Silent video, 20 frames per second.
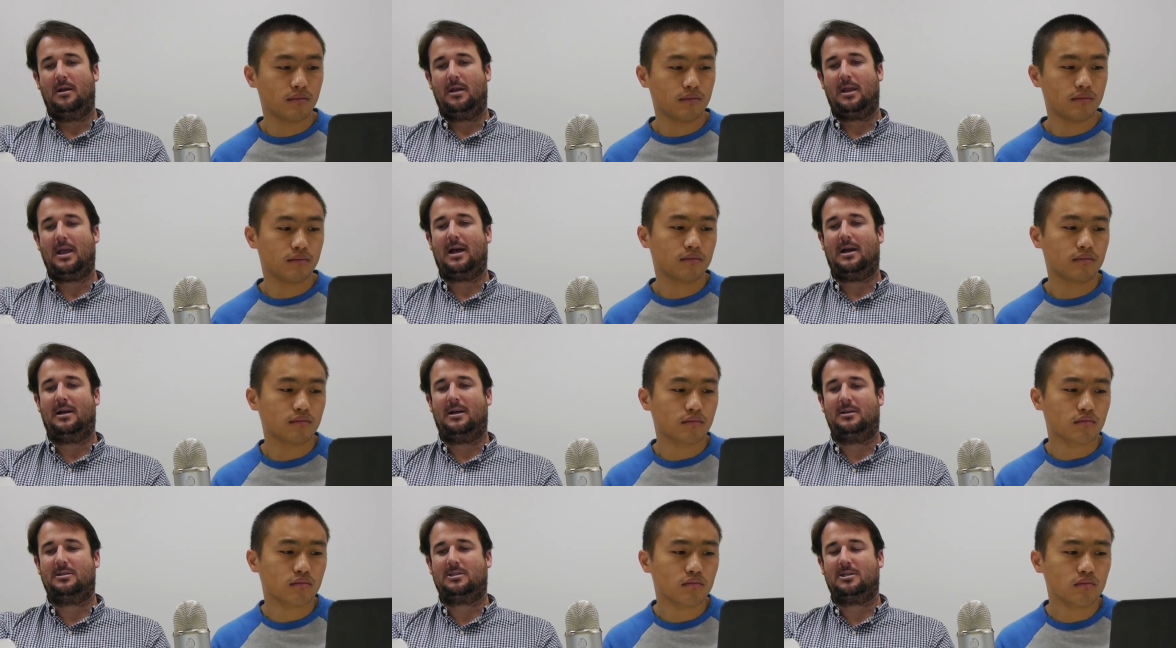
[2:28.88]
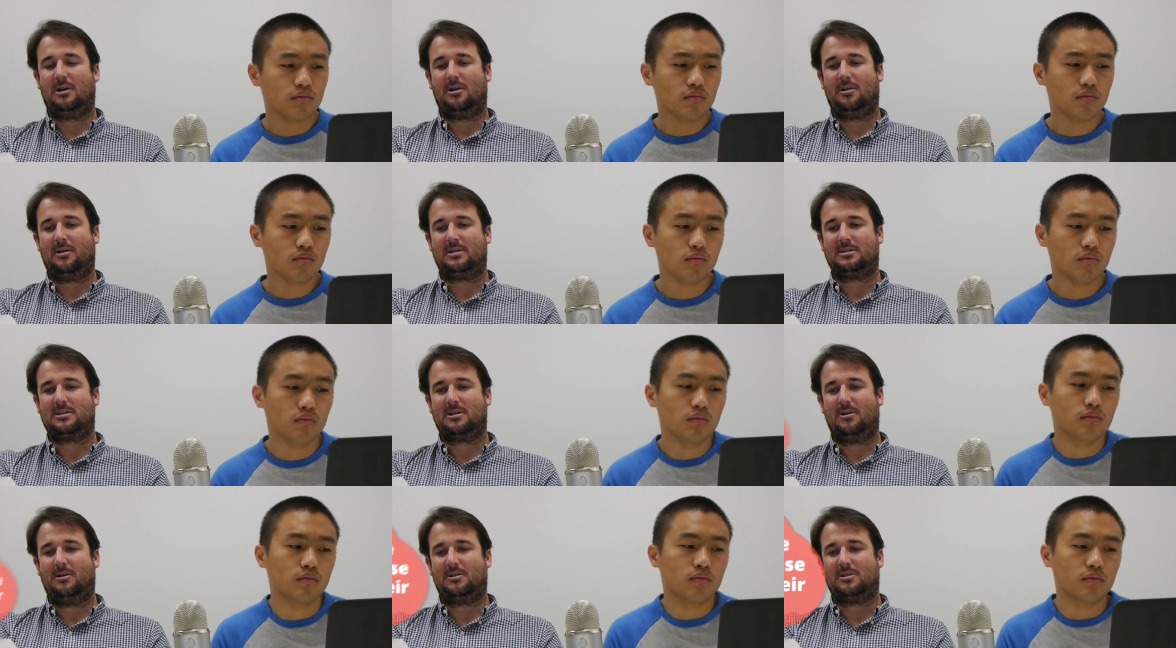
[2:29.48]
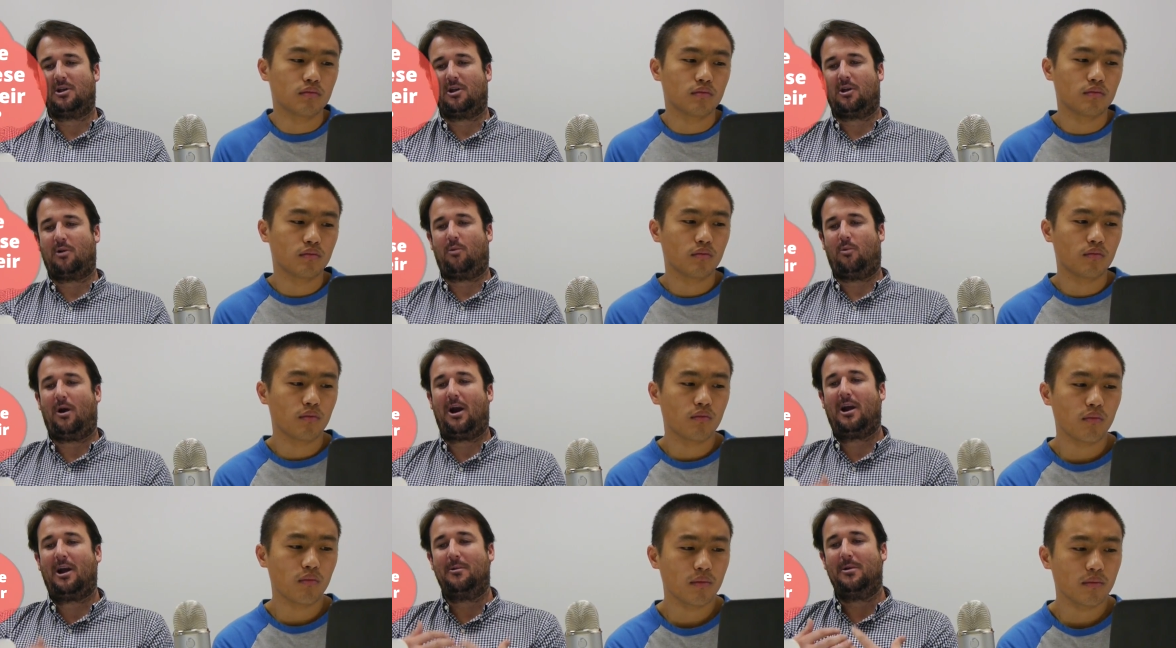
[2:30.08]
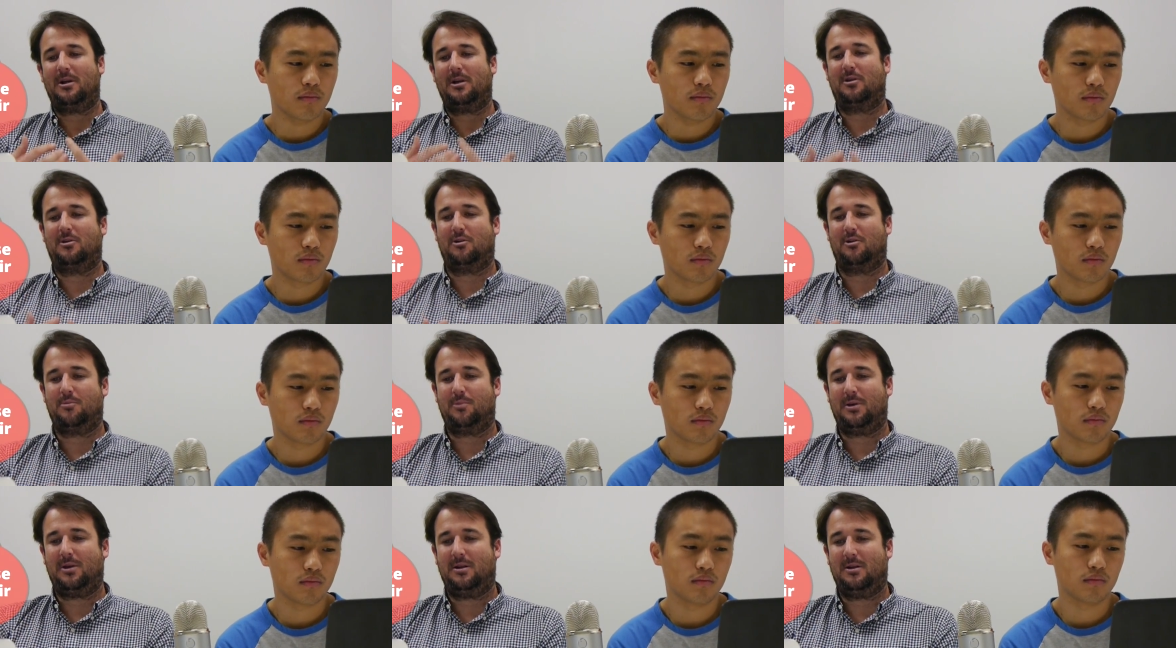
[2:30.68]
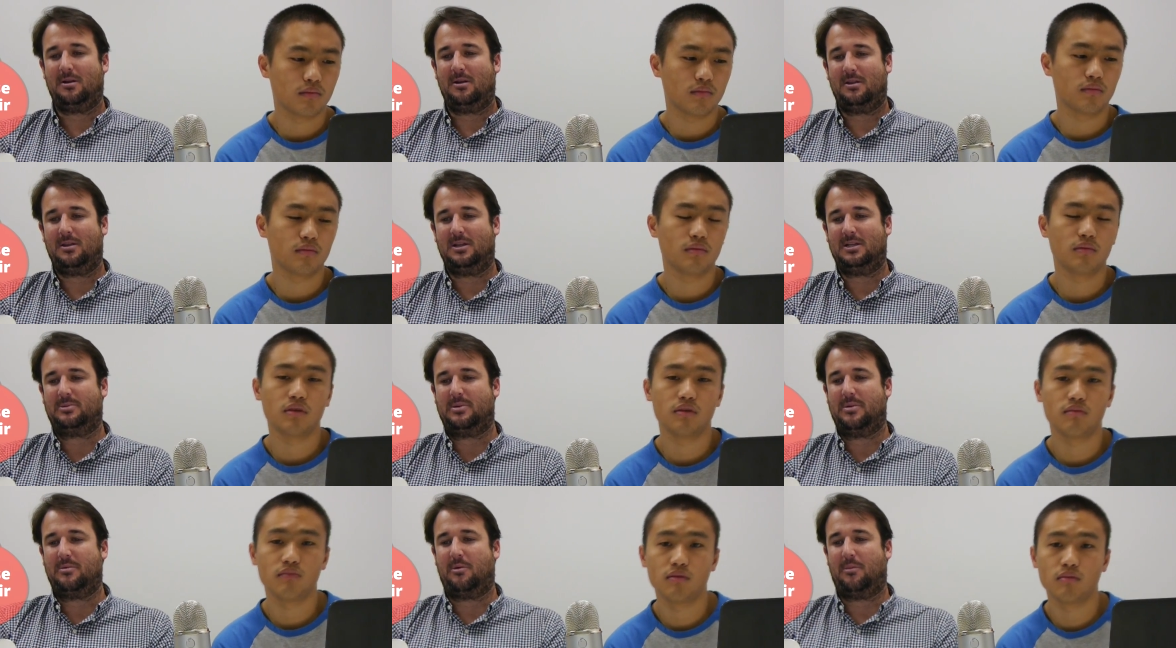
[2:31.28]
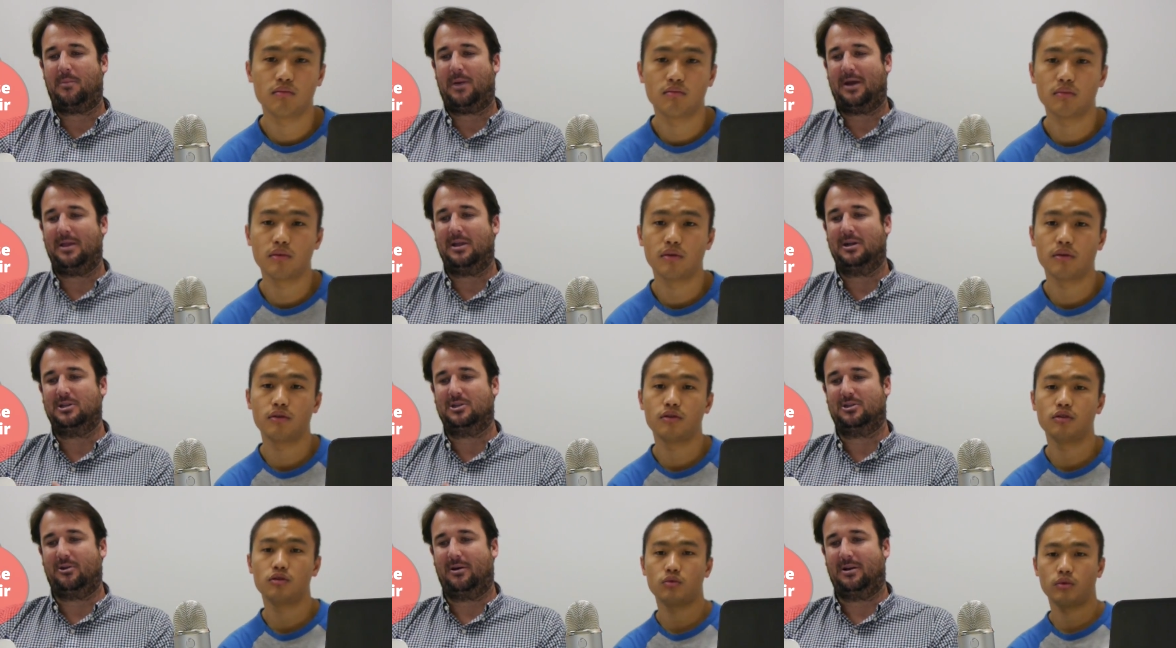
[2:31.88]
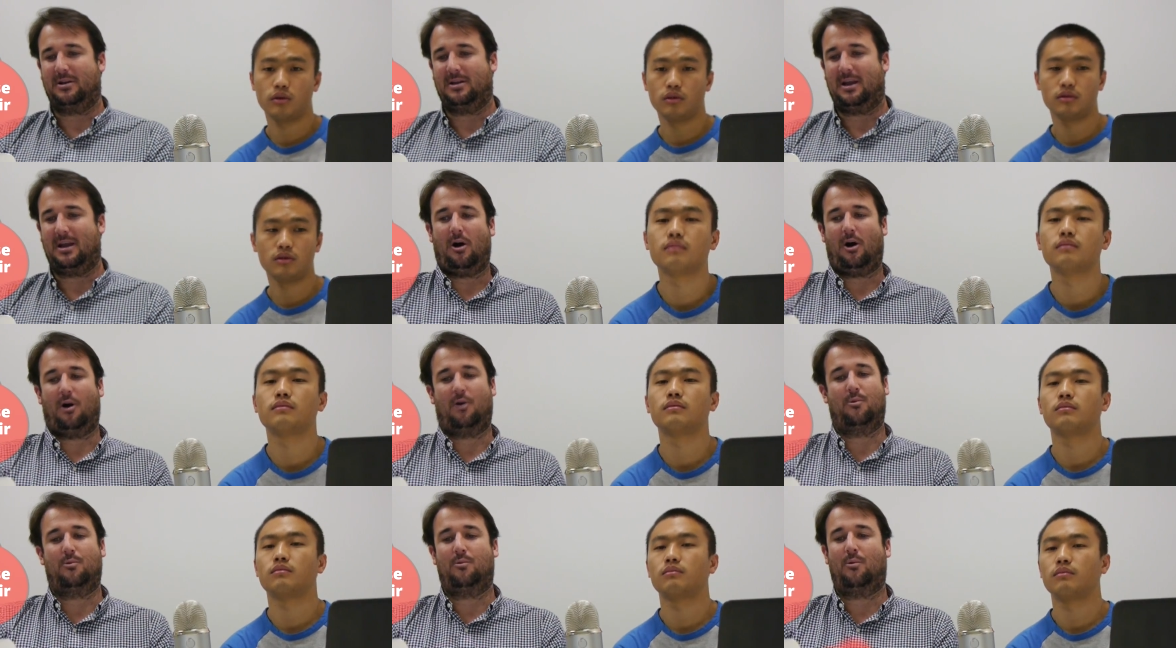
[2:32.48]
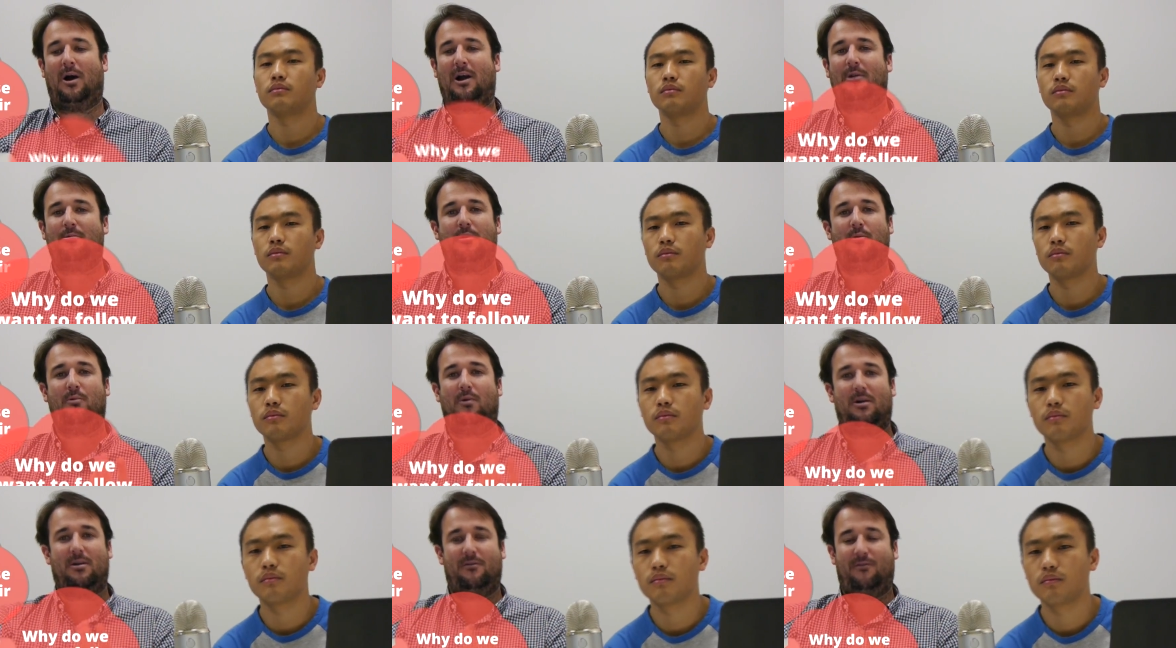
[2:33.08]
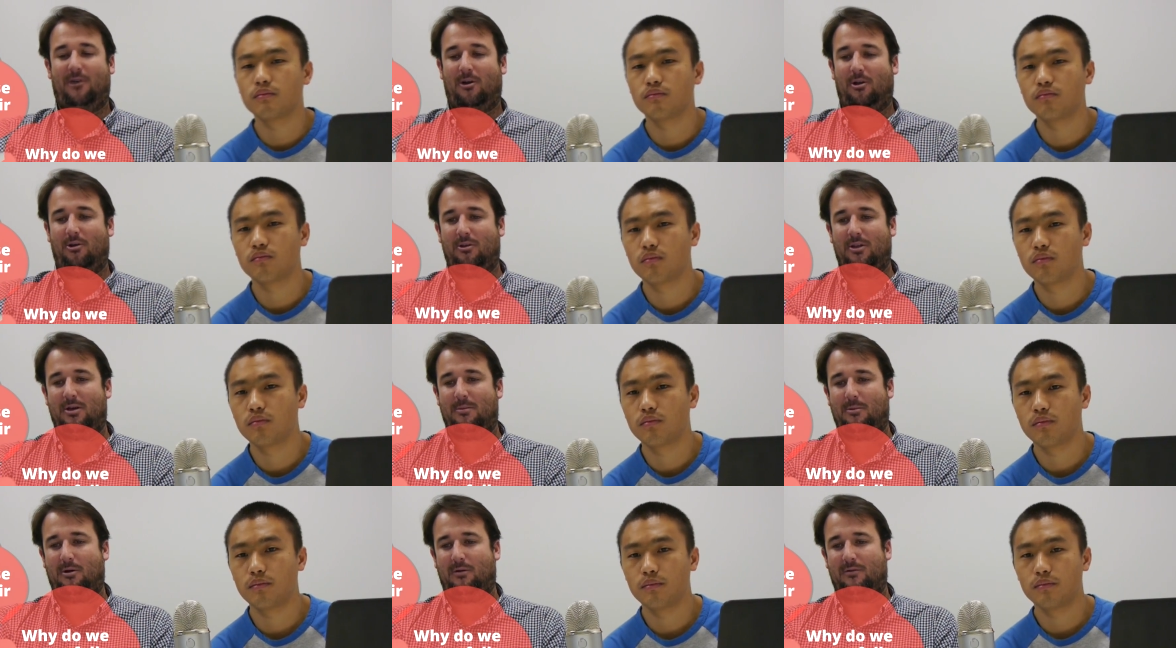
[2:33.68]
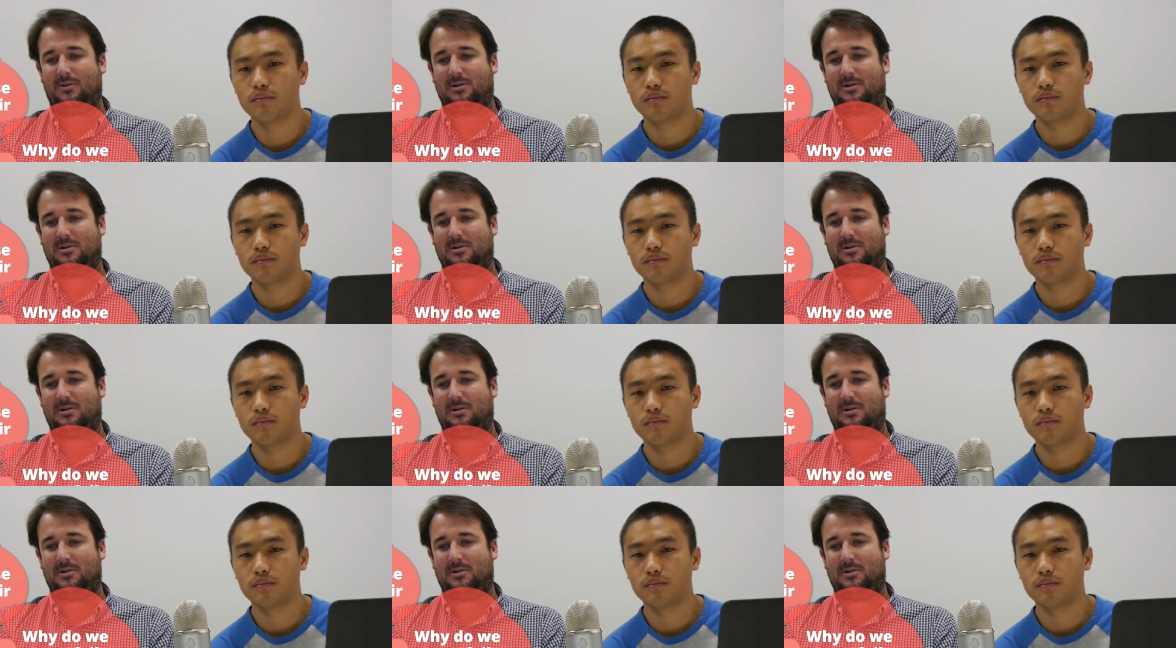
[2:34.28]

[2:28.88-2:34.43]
Speaker 1: Yeah, and so let's go. And so why are we grouping these people by their join date or why do we want to follow them over